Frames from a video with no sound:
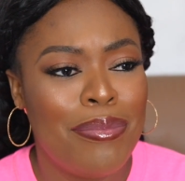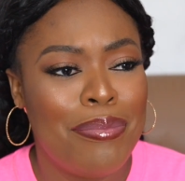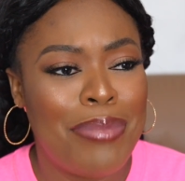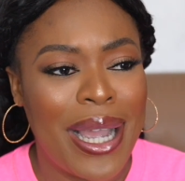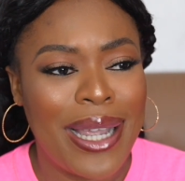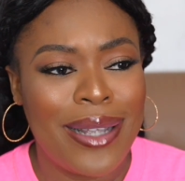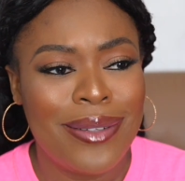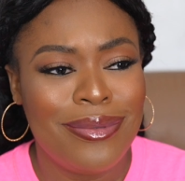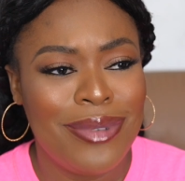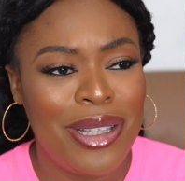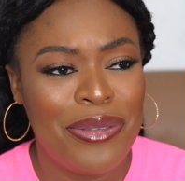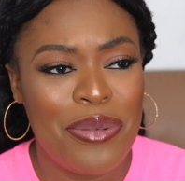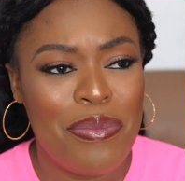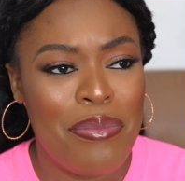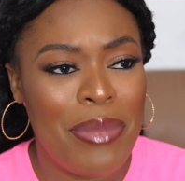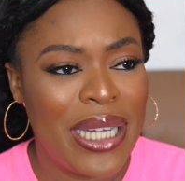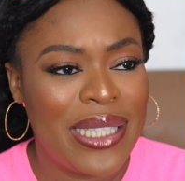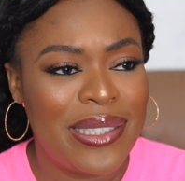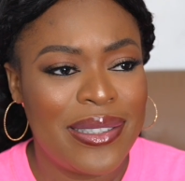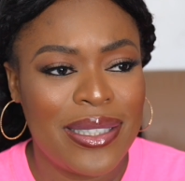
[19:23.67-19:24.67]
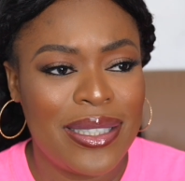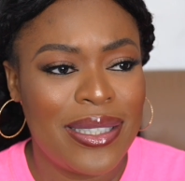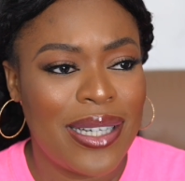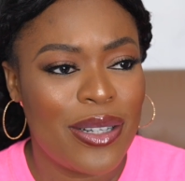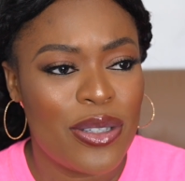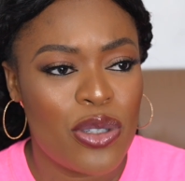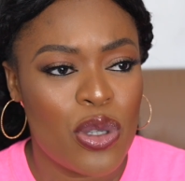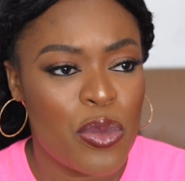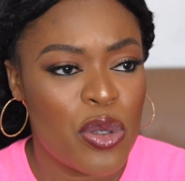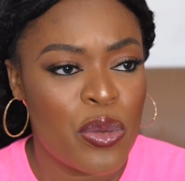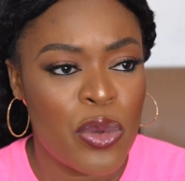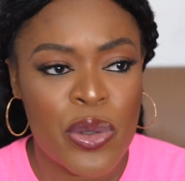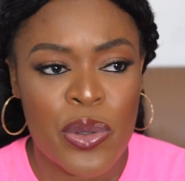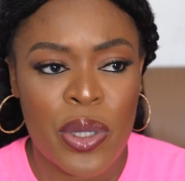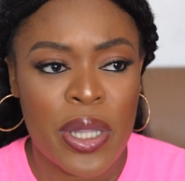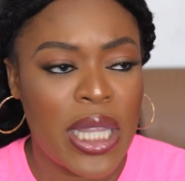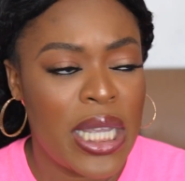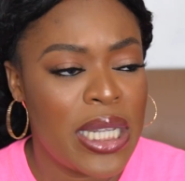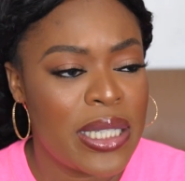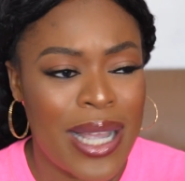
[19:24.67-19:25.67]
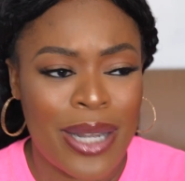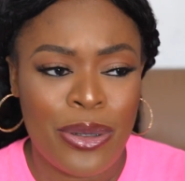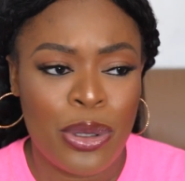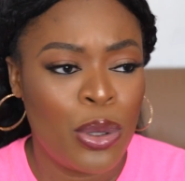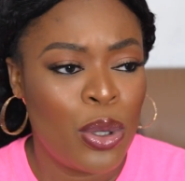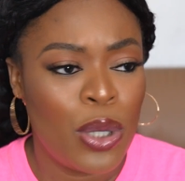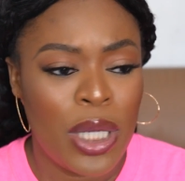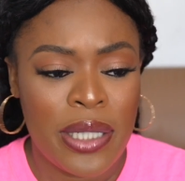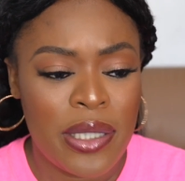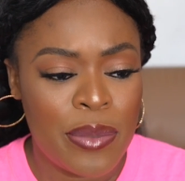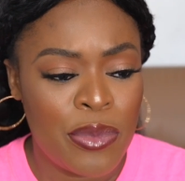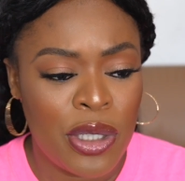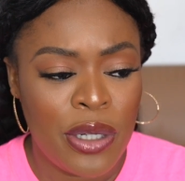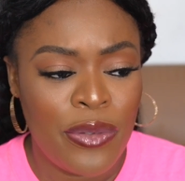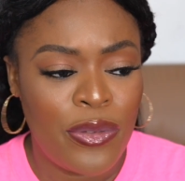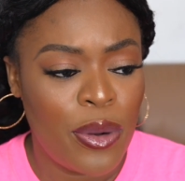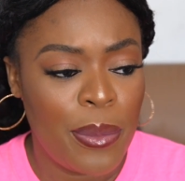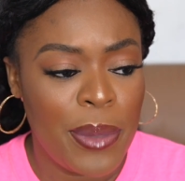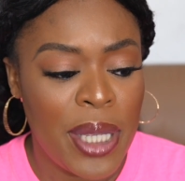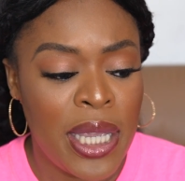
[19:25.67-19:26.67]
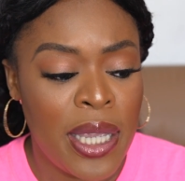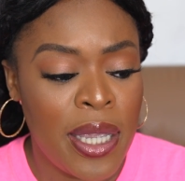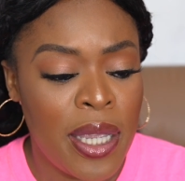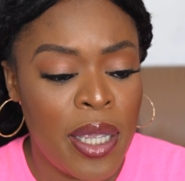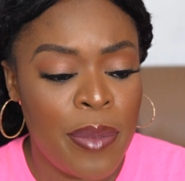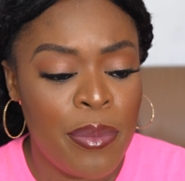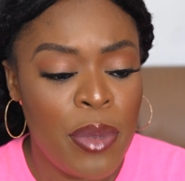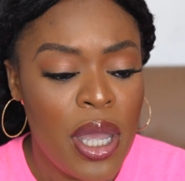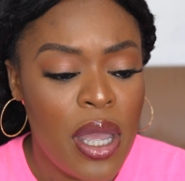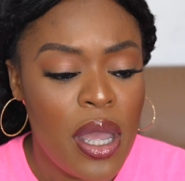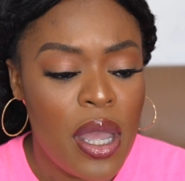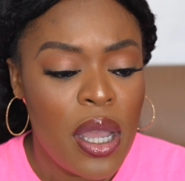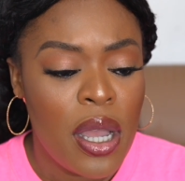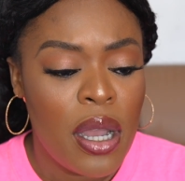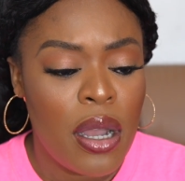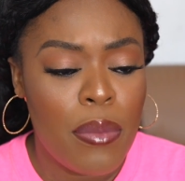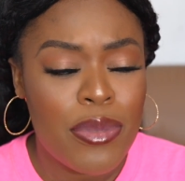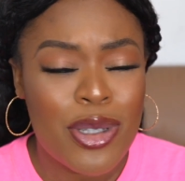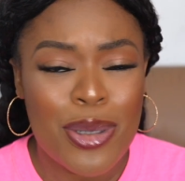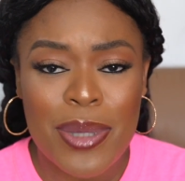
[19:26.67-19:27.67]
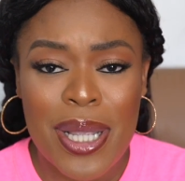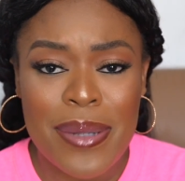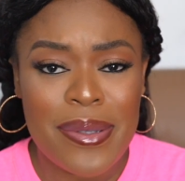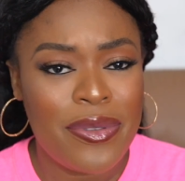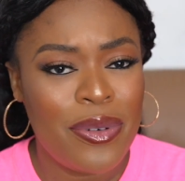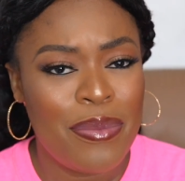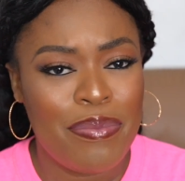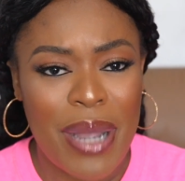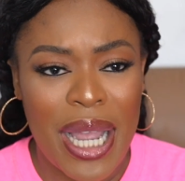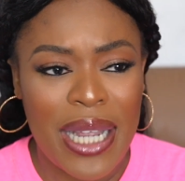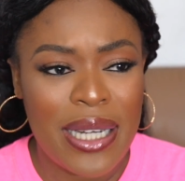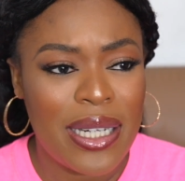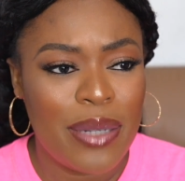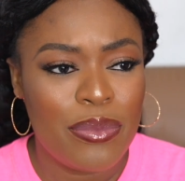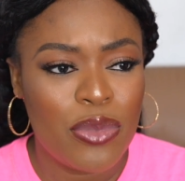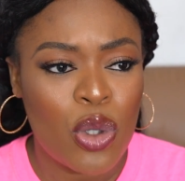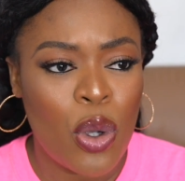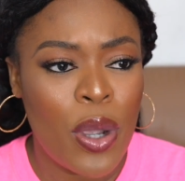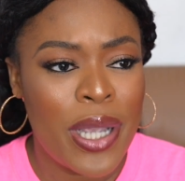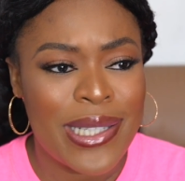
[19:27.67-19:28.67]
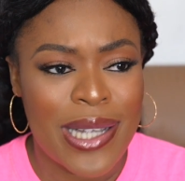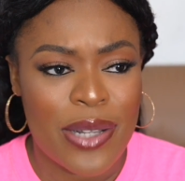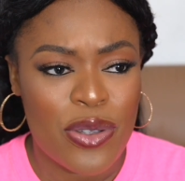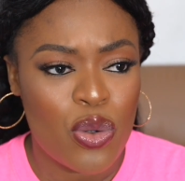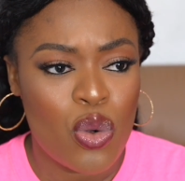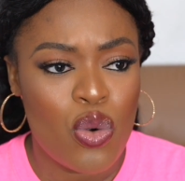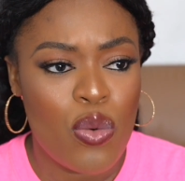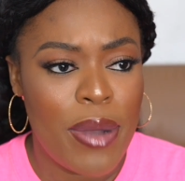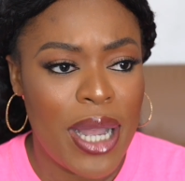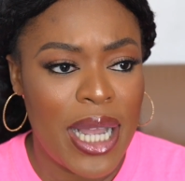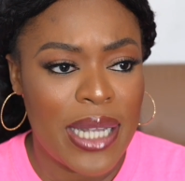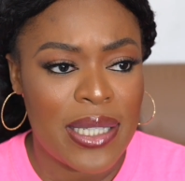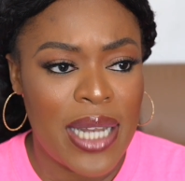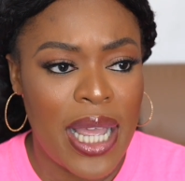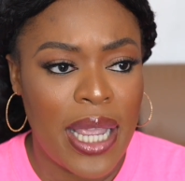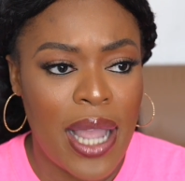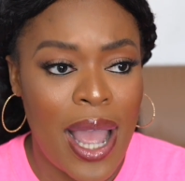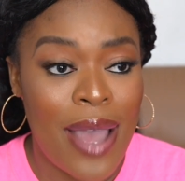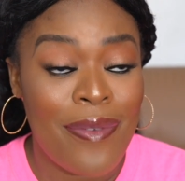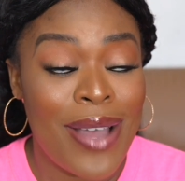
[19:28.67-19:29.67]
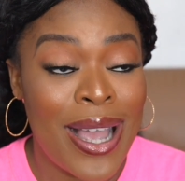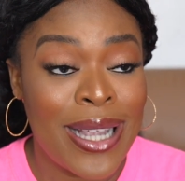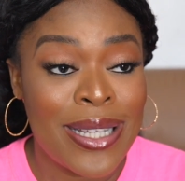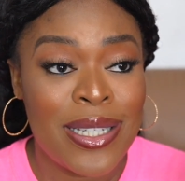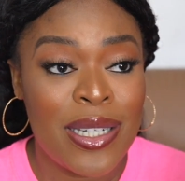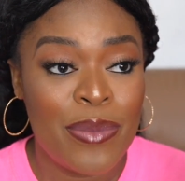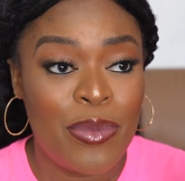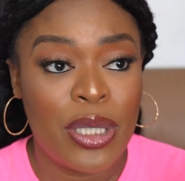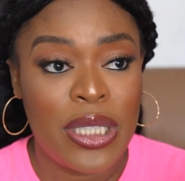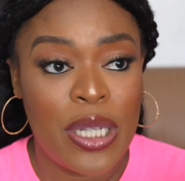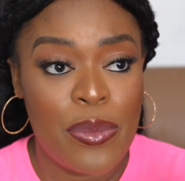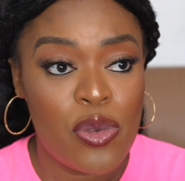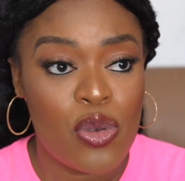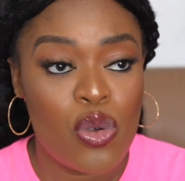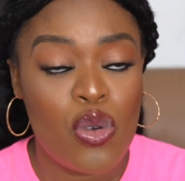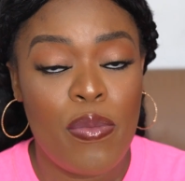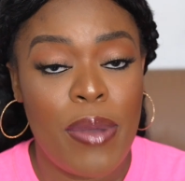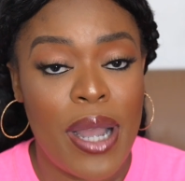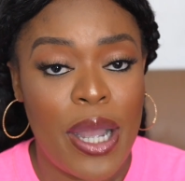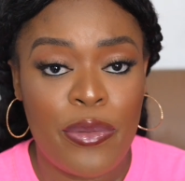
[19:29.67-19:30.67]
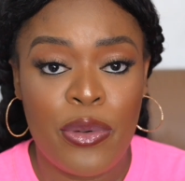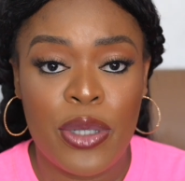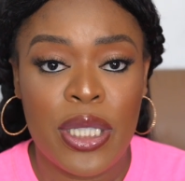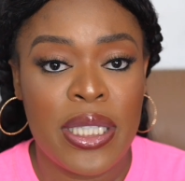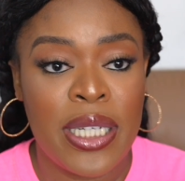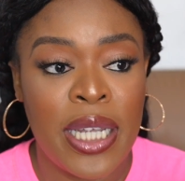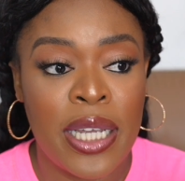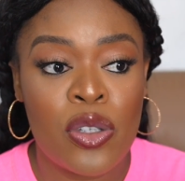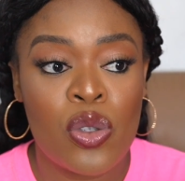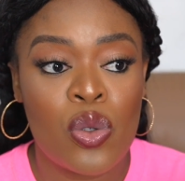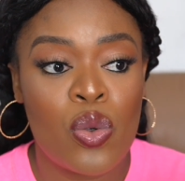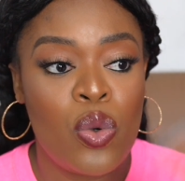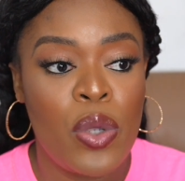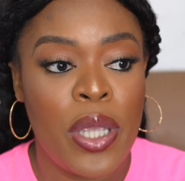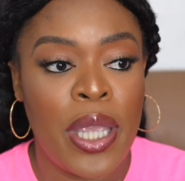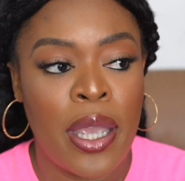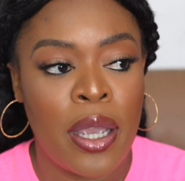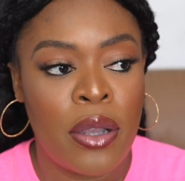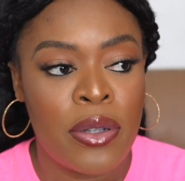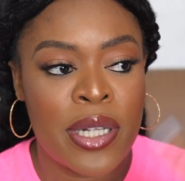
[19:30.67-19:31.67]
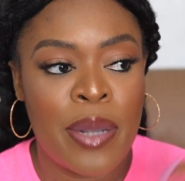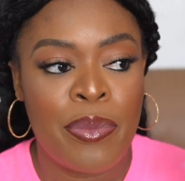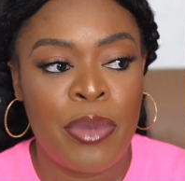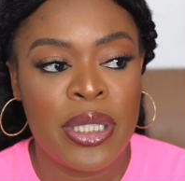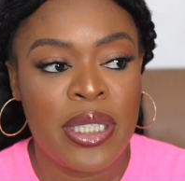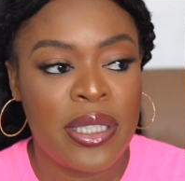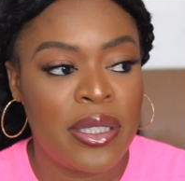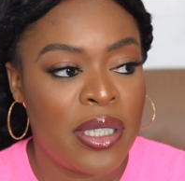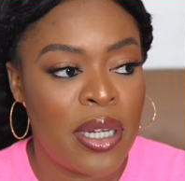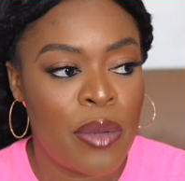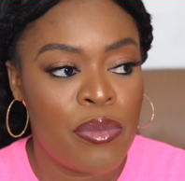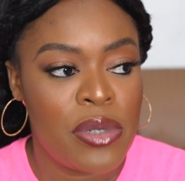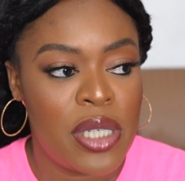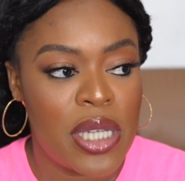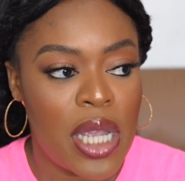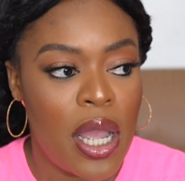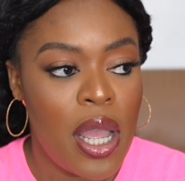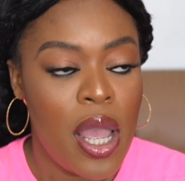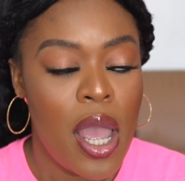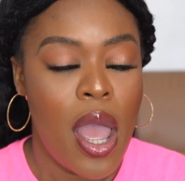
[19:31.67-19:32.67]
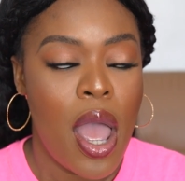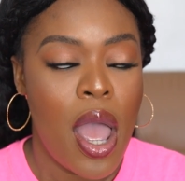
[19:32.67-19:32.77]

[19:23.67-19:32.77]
Buying even medicine and some small things, I don't collect the money from him. Sometimes even buying them toys and school bags. Like, I've actually bought them school bag for the next school year because I bought it in Abuja.